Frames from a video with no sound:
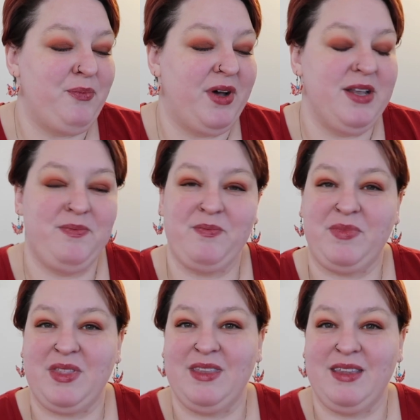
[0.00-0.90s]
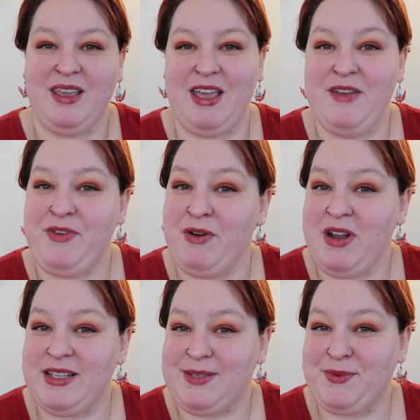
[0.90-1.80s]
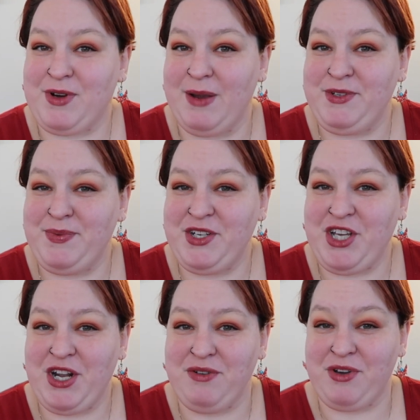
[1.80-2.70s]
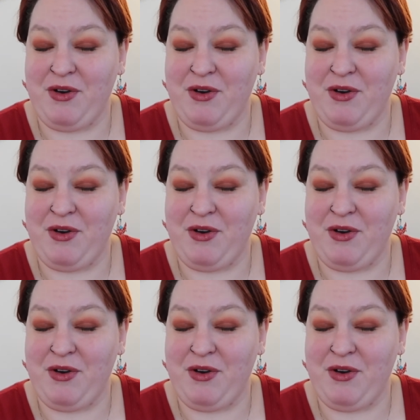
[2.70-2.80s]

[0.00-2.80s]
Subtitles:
But if you are not subscribed to my channel,